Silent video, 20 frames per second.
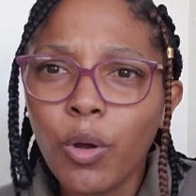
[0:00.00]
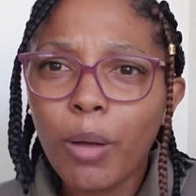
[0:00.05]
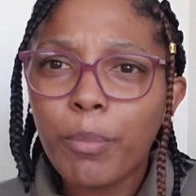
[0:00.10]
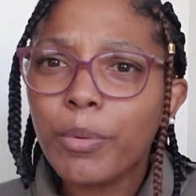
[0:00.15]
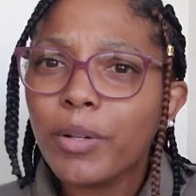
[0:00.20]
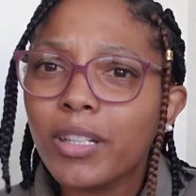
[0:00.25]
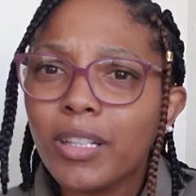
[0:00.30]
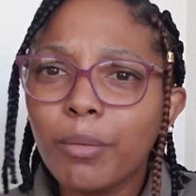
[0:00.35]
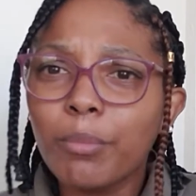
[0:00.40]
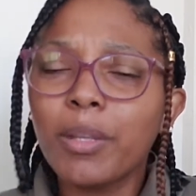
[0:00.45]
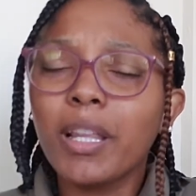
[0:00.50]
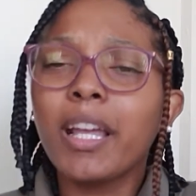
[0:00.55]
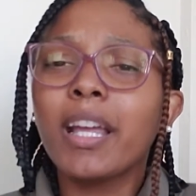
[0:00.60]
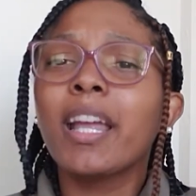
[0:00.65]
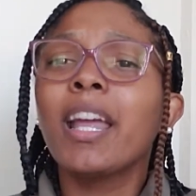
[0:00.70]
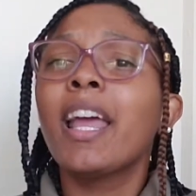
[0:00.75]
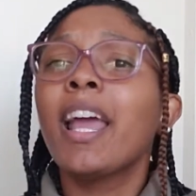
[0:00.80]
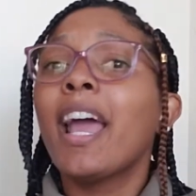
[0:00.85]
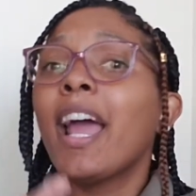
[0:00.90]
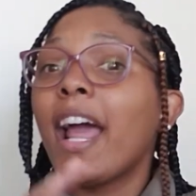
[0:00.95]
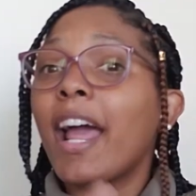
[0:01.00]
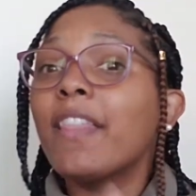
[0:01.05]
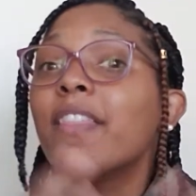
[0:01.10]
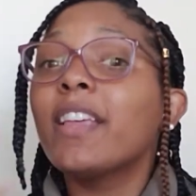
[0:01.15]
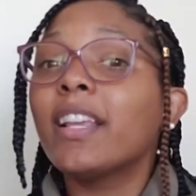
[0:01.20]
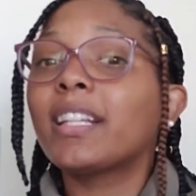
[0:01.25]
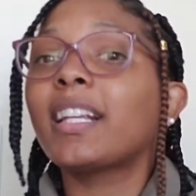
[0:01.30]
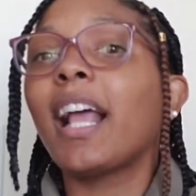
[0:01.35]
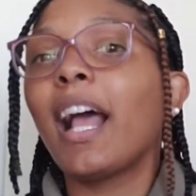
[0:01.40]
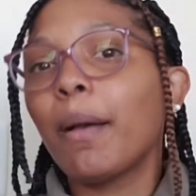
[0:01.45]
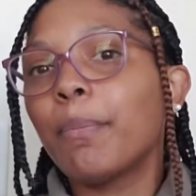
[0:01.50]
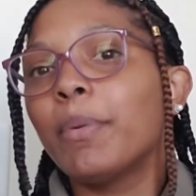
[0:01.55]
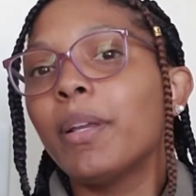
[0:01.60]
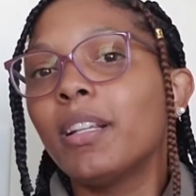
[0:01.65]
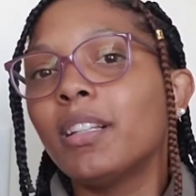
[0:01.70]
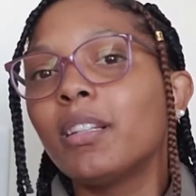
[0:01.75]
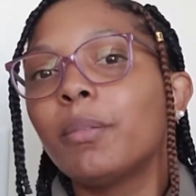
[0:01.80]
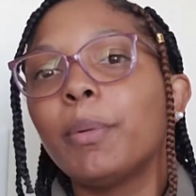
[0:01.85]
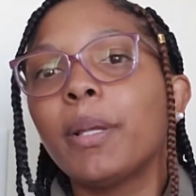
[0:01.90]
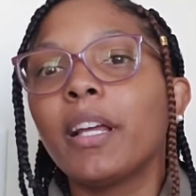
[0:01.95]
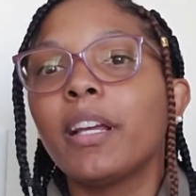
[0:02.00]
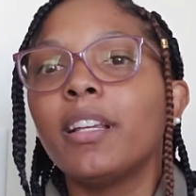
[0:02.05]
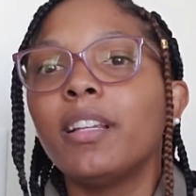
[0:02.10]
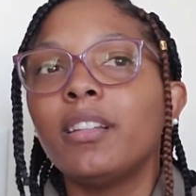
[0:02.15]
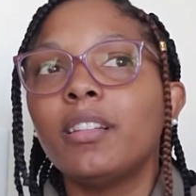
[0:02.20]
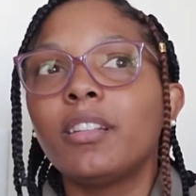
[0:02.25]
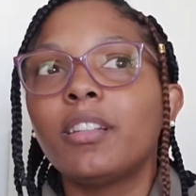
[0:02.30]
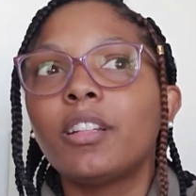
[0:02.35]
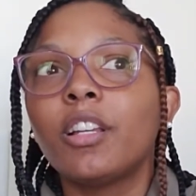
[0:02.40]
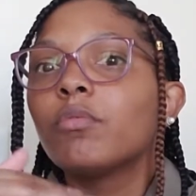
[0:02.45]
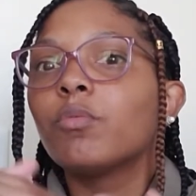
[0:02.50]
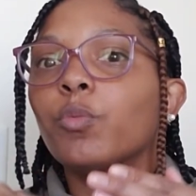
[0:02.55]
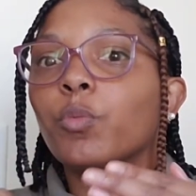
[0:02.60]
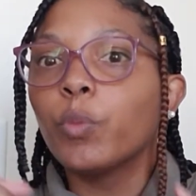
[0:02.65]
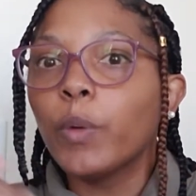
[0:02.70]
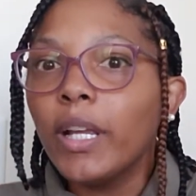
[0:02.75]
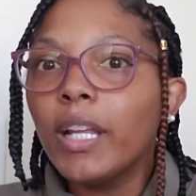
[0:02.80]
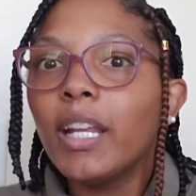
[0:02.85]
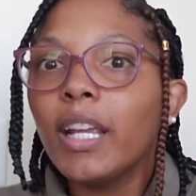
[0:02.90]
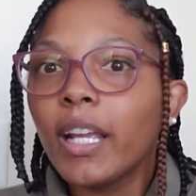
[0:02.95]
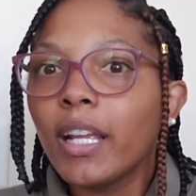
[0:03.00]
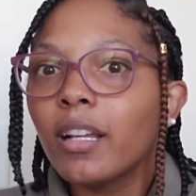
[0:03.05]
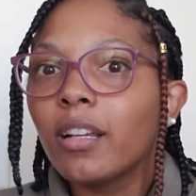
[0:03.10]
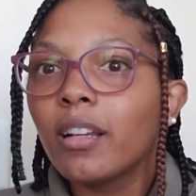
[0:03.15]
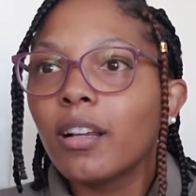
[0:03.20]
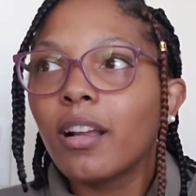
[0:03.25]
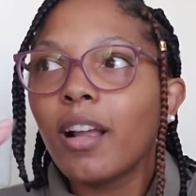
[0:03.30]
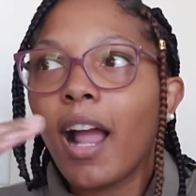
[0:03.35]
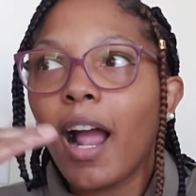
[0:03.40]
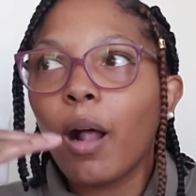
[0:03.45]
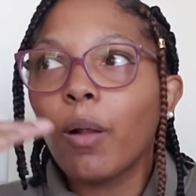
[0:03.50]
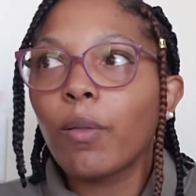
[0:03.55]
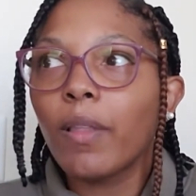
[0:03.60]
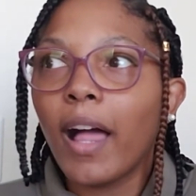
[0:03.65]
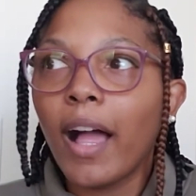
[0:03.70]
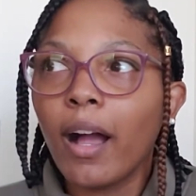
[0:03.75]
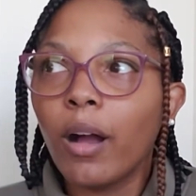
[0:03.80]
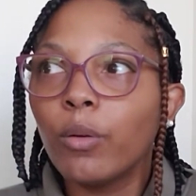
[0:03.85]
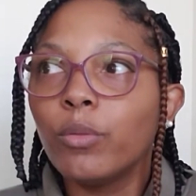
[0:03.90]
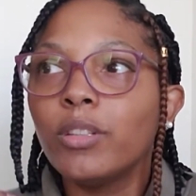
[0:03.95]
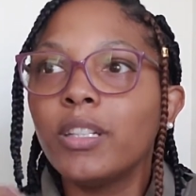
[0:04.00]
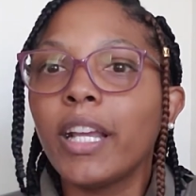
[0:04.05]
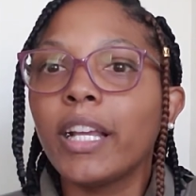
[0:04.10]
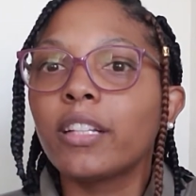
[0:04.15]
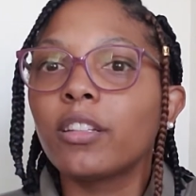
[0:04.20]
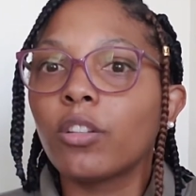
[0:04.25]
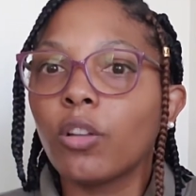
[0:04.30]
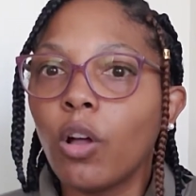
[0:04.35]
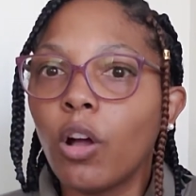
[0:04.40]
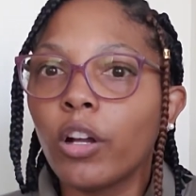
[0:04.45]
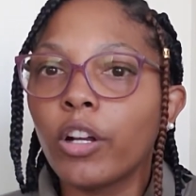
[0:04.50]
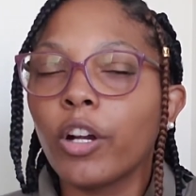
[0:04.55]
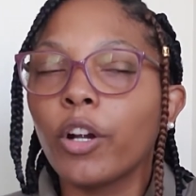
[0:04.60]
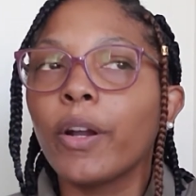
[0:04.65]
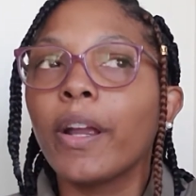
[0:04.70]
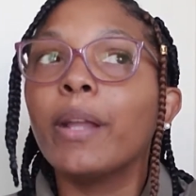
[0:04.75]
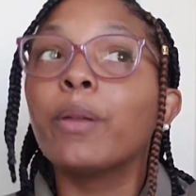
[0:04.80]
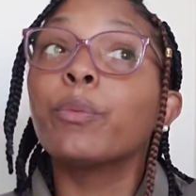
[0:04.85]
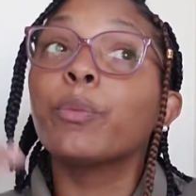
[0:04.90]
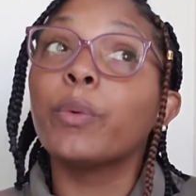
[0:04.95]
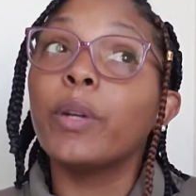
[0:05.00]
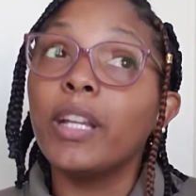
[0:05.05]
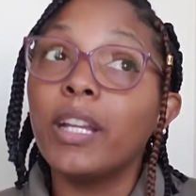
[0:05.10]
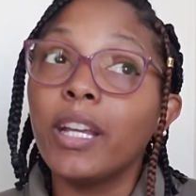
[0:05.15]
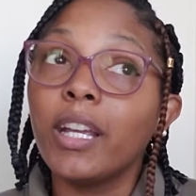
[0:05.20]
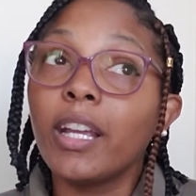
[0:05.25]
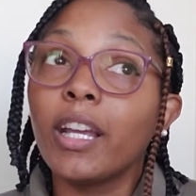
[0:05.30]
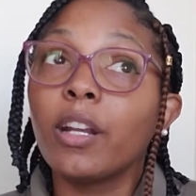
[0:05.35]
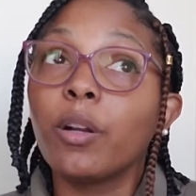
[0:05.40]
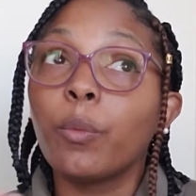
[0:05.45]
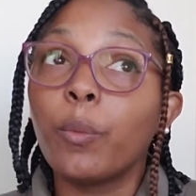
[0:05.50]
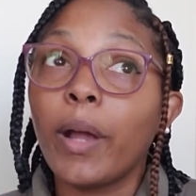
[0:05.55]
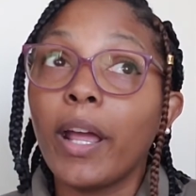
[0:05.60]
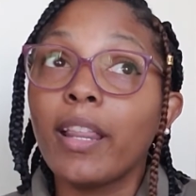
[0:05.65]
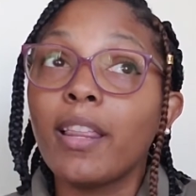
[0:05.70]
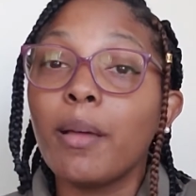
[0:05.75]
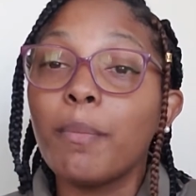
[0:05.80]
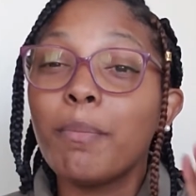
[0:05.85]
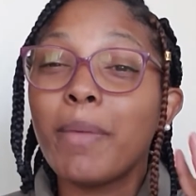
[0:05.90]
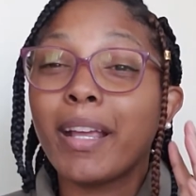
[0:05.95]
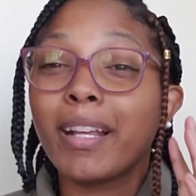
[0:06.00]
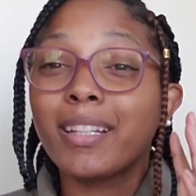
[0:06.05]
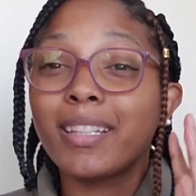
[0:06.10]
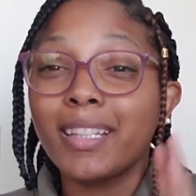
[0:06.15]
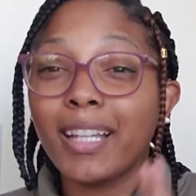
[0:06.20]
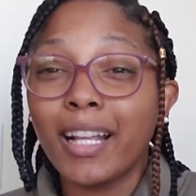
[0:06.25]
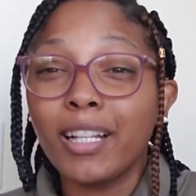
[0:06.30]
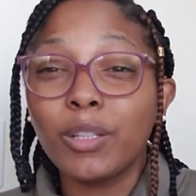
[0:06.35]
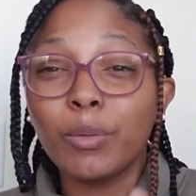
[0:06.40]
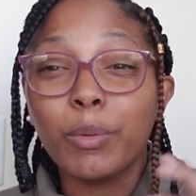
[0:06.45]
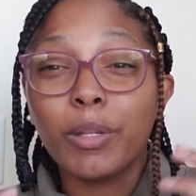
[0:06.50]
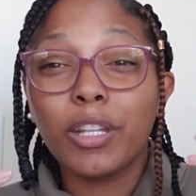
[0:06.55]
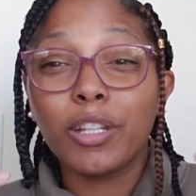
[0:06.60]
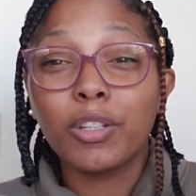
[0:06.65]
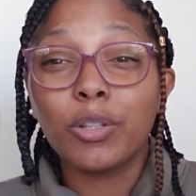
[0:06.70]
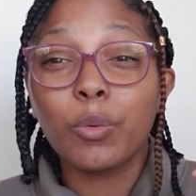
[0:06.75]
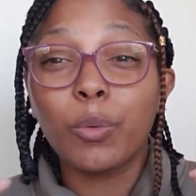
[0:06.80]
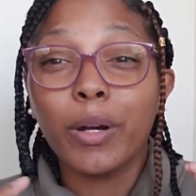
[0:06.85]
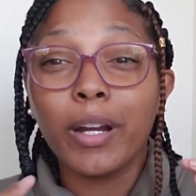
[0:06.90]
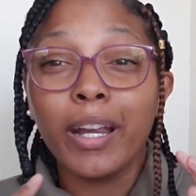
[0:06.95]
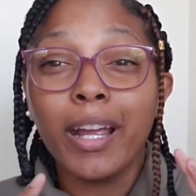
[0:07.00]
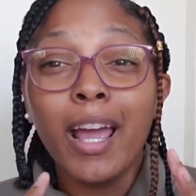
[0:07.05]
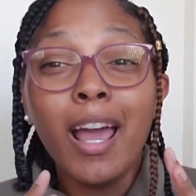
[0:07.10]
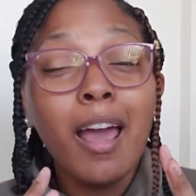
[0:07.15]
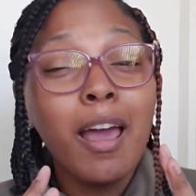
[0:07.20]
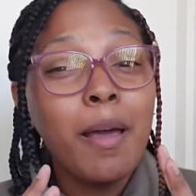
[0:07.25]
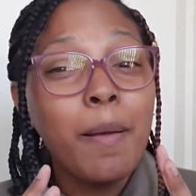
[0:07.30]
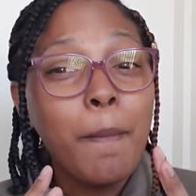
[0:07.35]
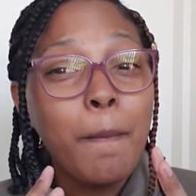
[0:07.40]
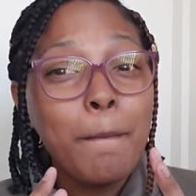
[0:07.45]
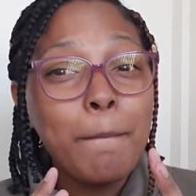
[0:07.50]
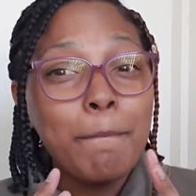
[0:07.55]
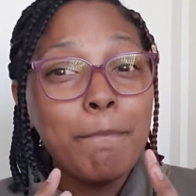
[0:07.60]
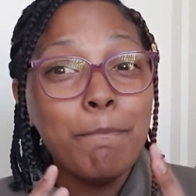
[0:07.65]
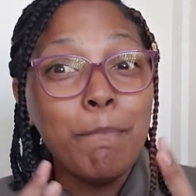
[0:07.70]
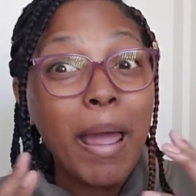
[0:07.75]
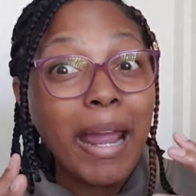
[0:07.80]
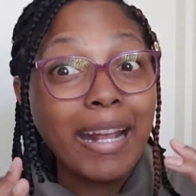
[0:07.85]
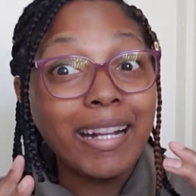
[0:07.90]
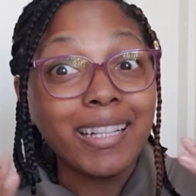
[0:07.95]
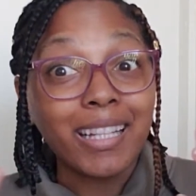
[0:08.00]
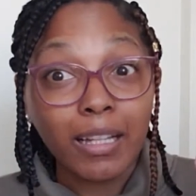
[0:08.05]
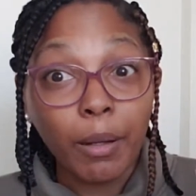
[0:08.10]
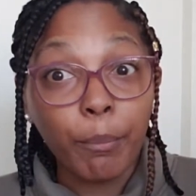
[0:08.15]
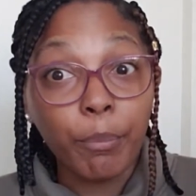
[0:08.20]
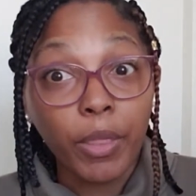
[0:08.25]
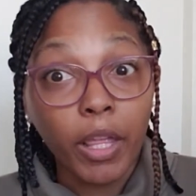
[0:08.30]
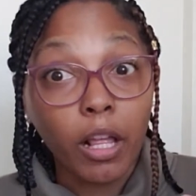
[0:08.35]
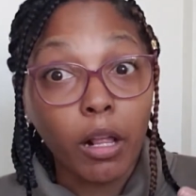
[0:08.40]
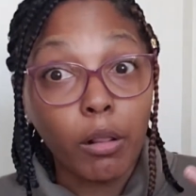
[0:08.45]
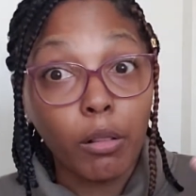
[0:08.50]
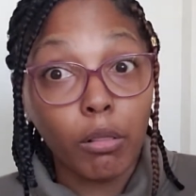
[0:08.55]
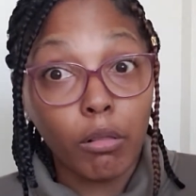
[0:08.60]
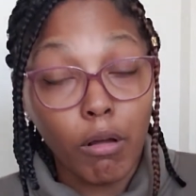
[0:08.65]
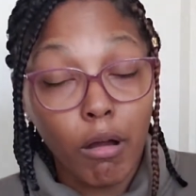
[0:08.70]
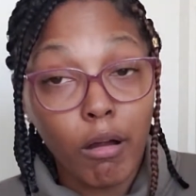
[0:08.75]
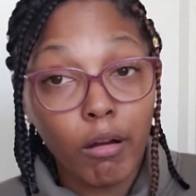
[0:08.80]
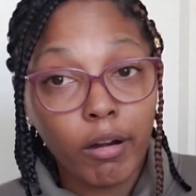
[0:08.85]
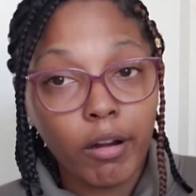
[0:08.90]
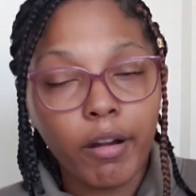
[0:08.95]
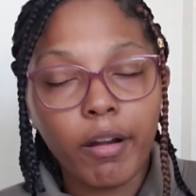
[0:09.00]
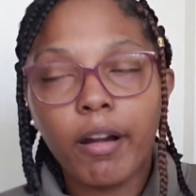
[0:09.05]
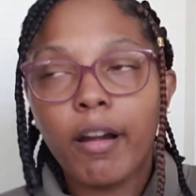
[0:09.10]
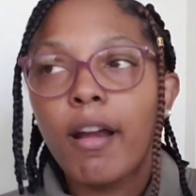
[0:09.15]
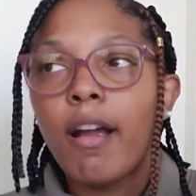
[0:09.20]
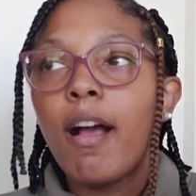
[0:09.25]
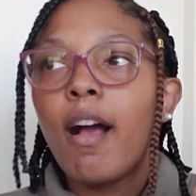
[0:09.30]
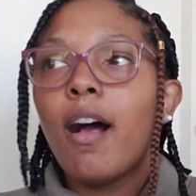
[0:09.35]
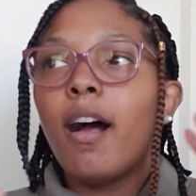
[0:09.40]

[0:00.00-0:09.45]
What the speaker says: up or something. And this happens because reading out loud takes longer, and reading in a way that makes sense with the story makes something longer.